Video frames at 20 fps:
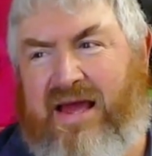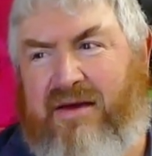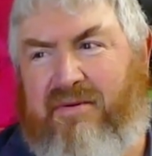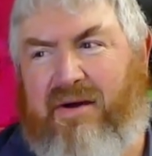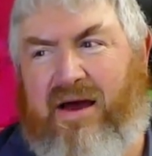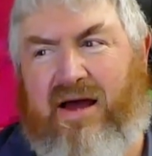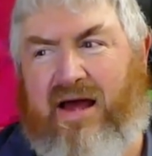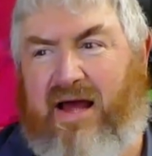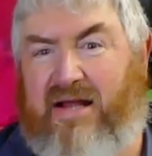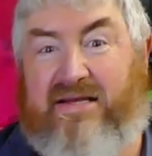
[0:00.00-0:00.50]

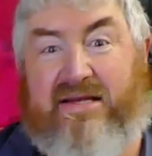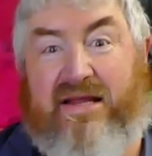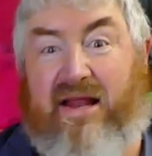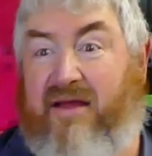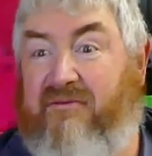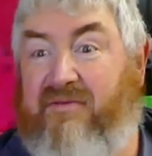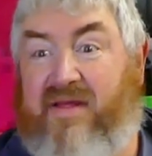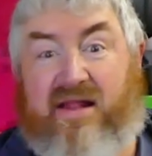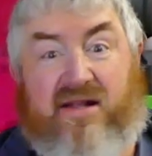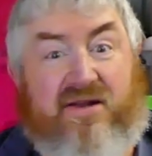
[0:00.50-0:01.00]
As I said,
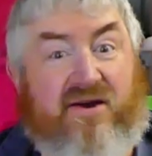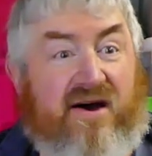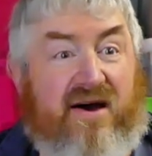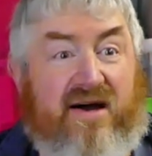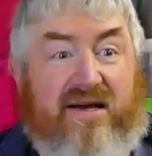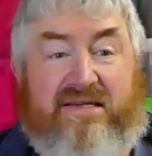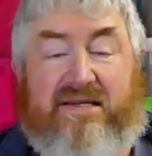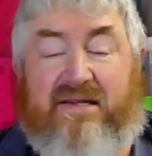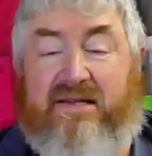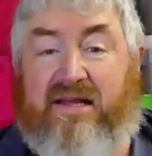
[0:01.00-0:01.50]
everything
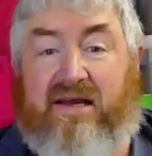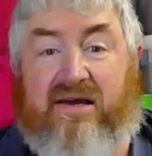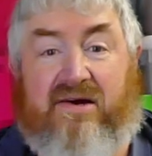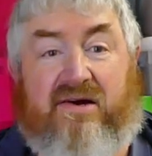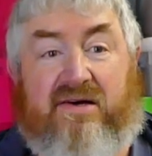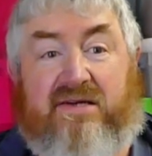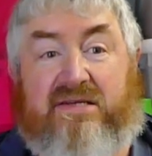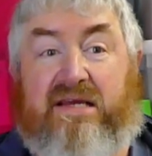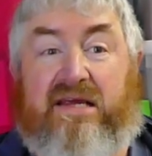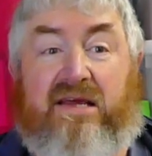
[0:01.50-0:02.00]
dies in the
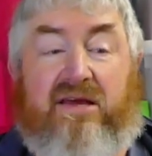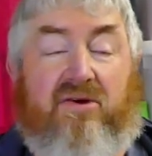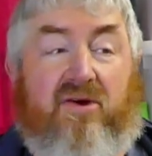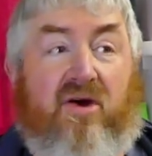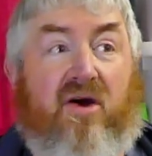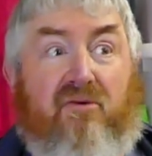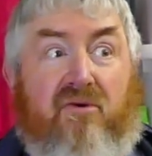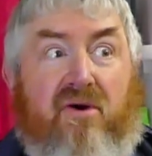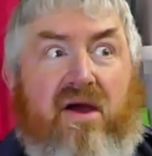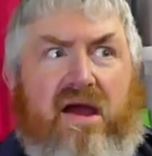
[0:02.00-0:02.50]

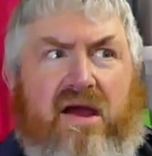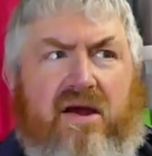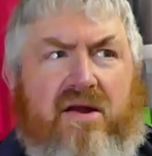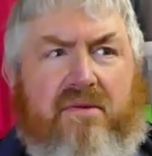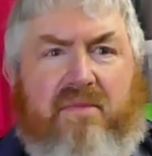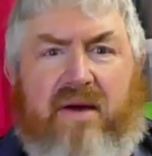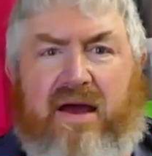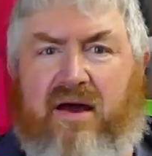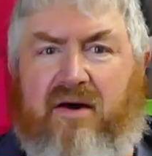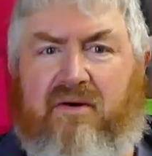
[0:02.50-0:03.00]
RC around
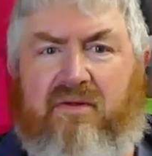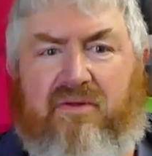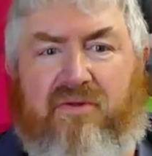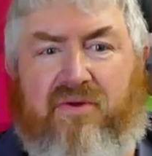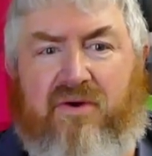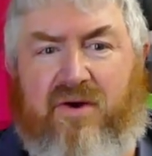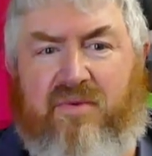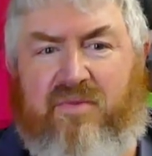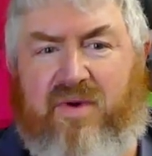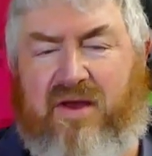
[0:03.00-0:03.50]
about the
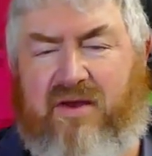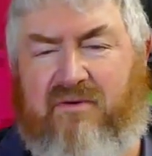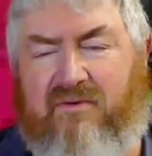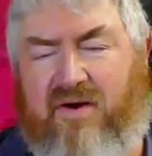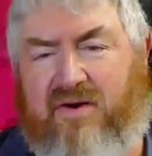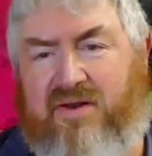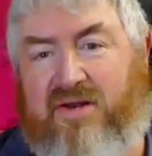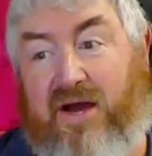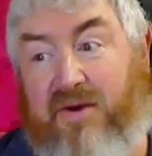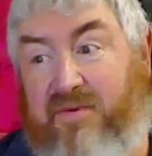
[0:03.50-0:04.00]
3rd week of
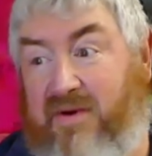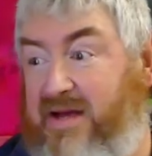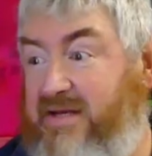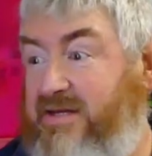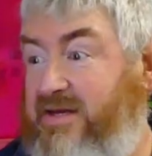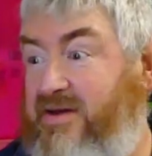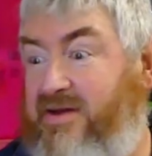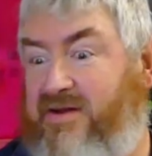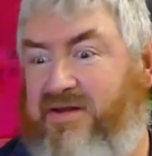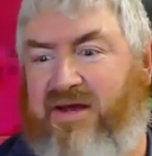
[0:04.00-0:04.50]
October, as
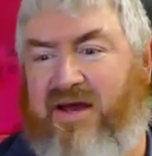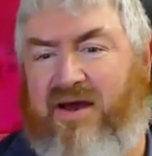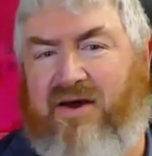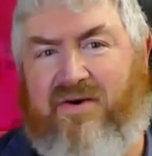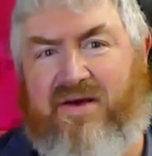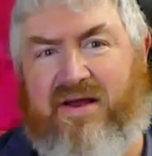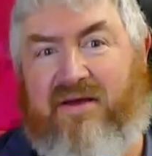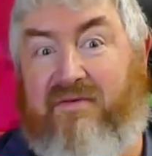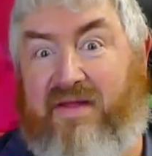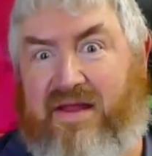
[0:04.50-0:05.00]
you can tell.
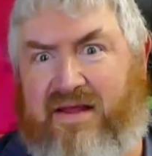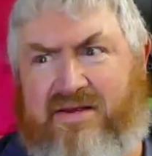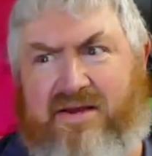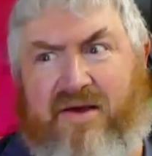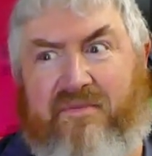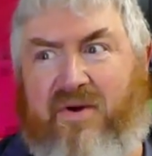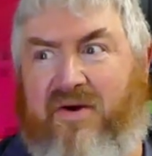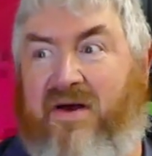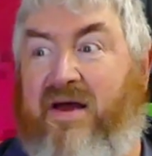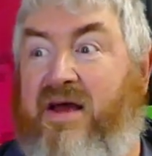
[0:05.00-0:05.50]
Everything's
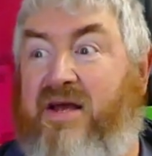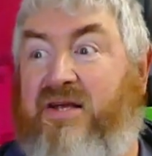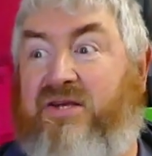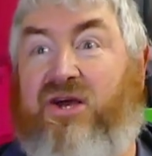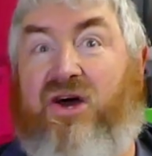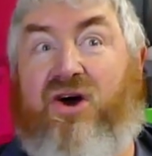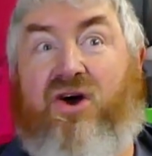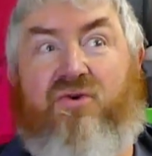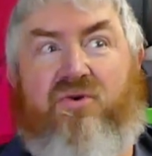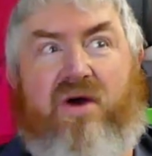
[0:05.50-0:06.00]
coming on
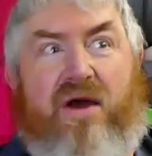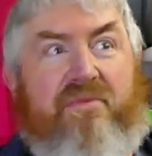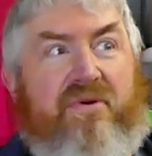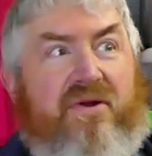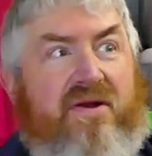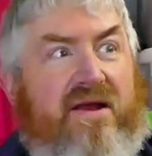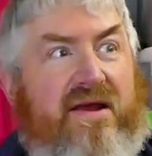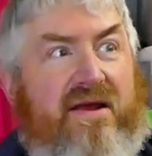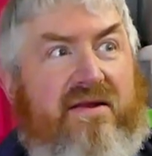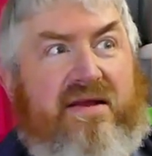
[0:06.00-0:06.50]
so
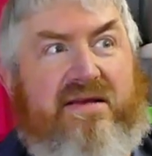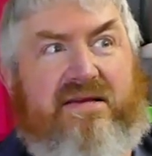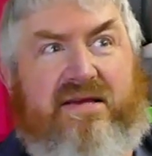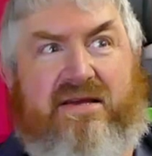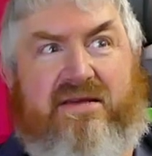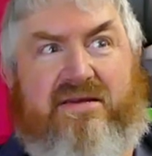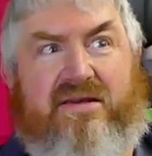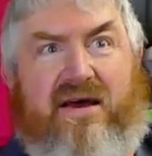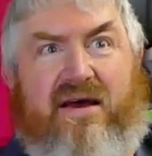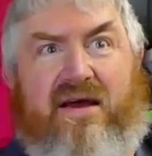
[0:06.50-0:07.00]
rapidly, and this
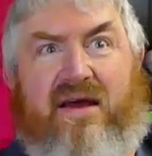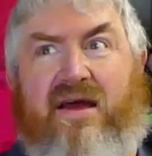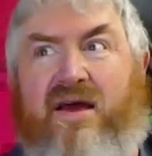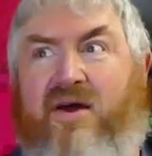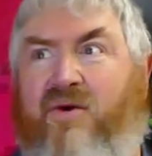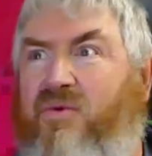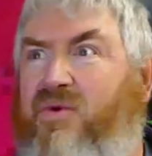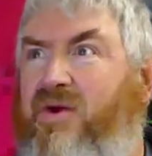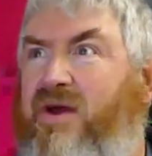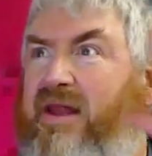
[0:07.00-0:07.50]
is like,
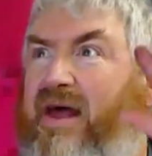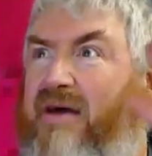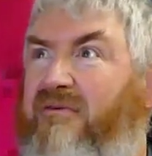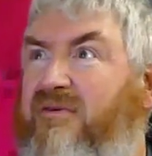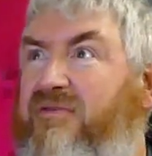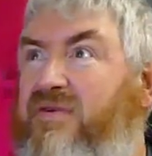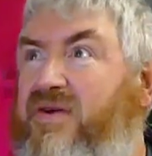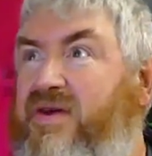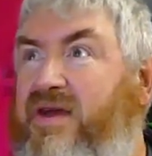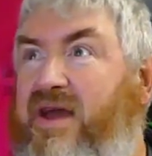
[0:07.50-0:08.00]
we're going to have a
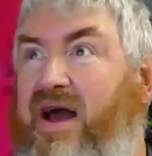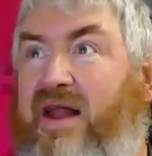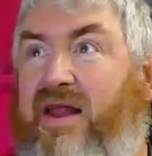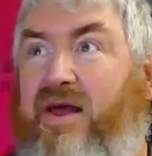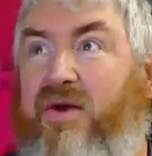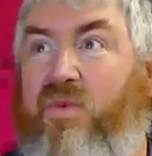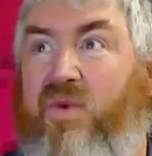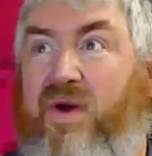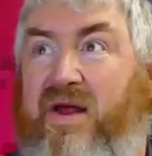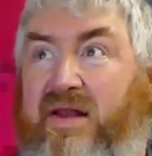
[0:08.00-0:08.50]
few
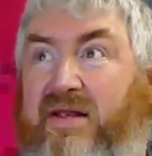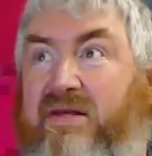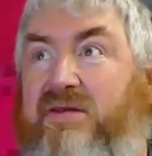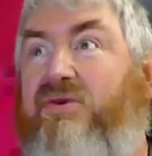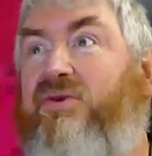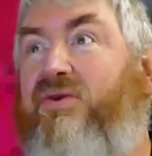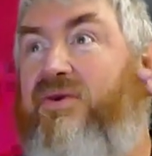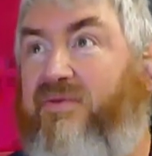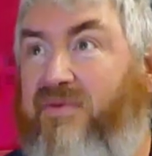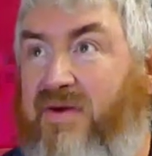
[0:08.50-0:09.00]
gully winds
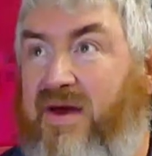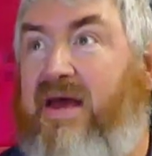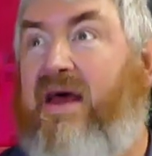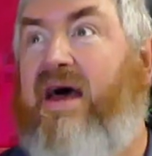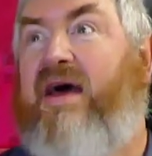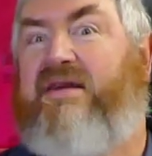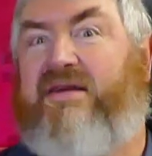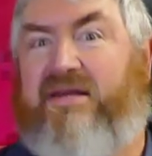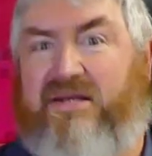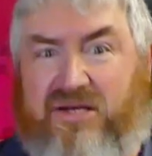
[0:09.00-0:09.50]
sort of
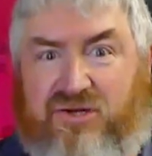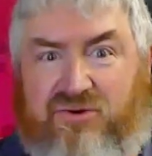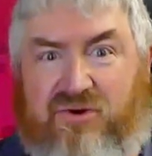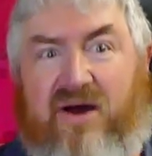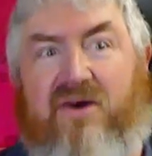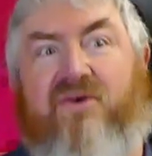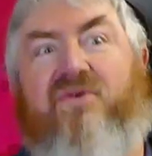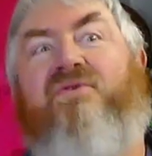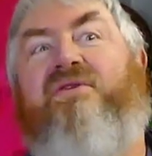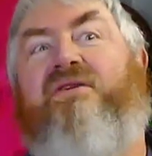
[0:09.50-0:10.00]
as it
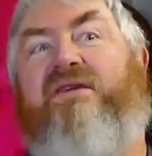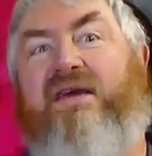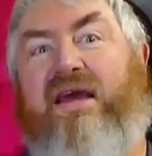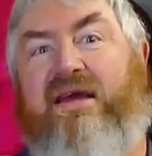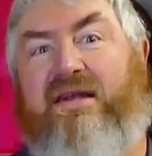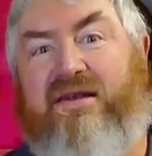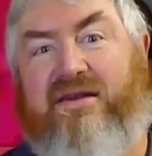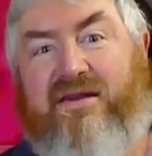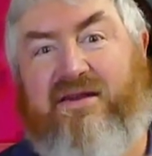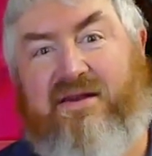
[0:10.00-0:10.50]
struggles to get
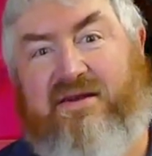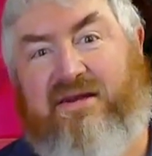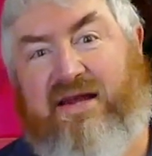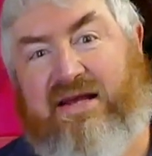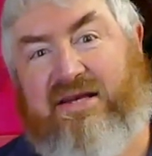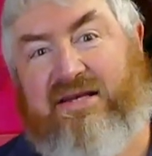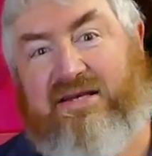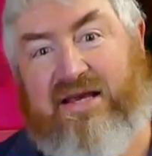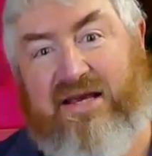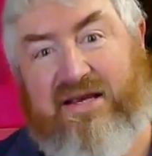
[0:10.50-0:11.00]
into the
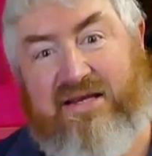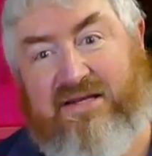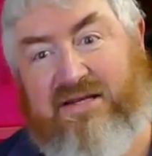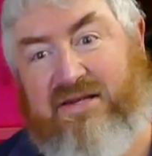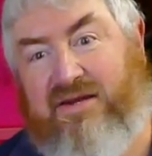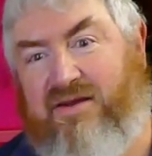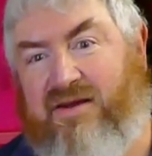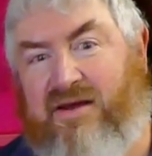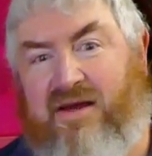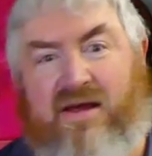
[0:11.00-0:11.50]
next season.
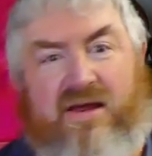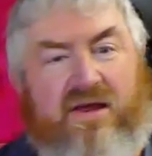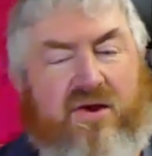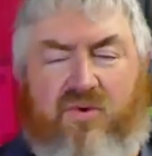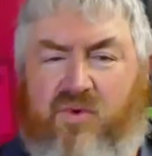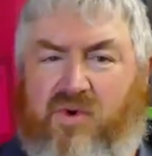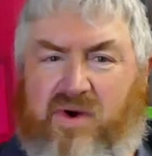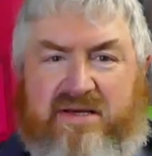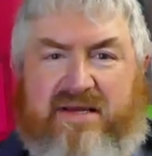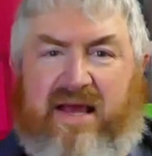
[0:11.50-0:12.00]
You
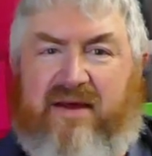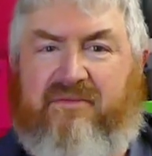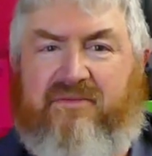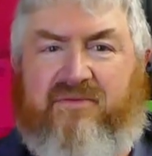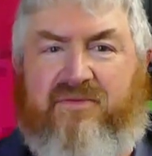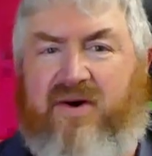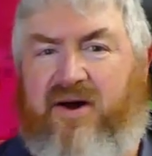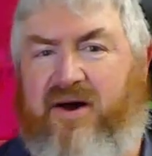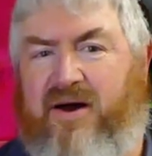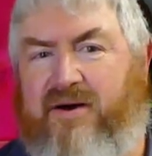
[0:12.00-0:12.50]
always have
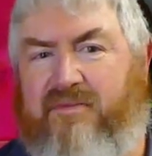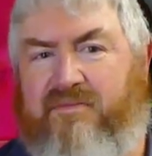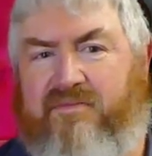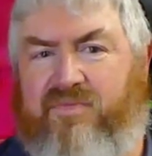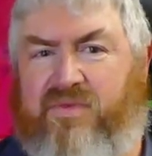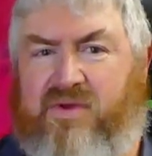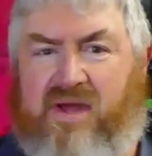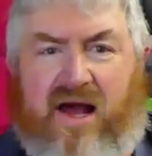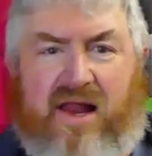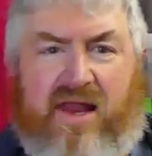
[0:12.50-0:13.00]

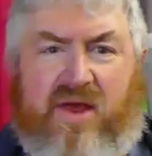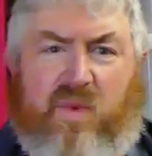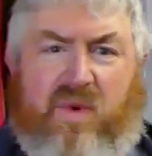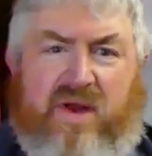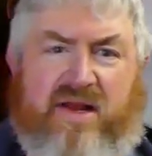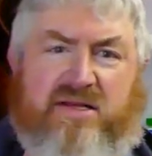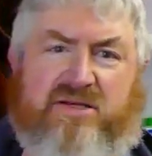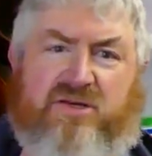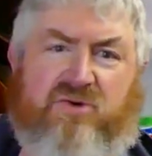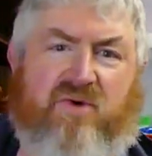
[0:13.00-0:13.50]
gully
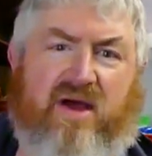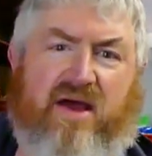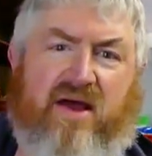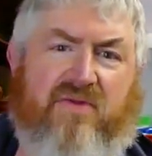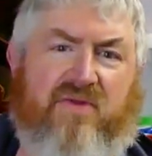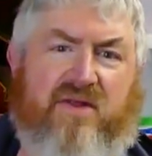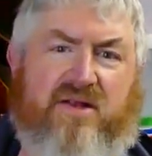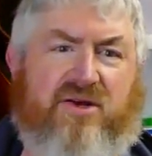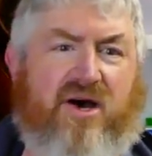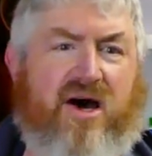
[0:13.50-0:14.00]
winds
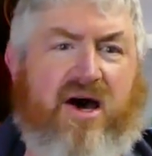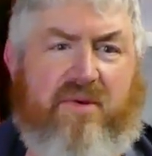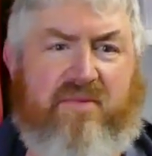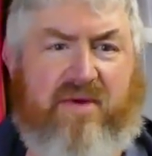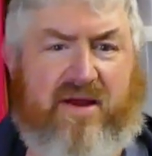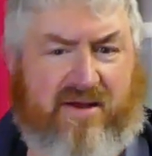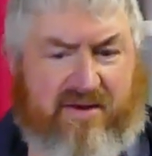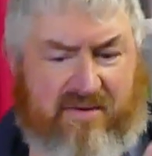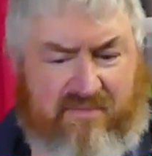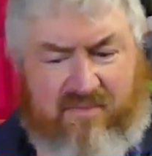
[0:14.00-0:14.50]
around the time
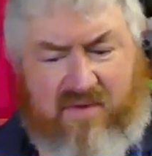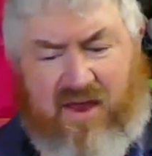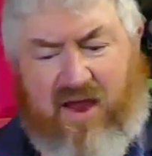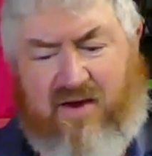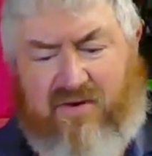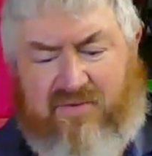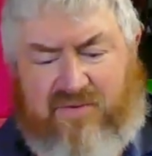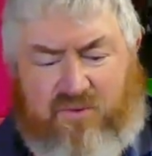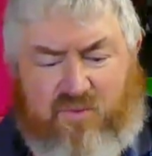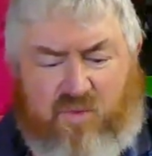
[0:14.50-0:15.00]
it
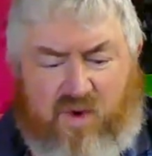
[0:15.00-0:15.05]
goes from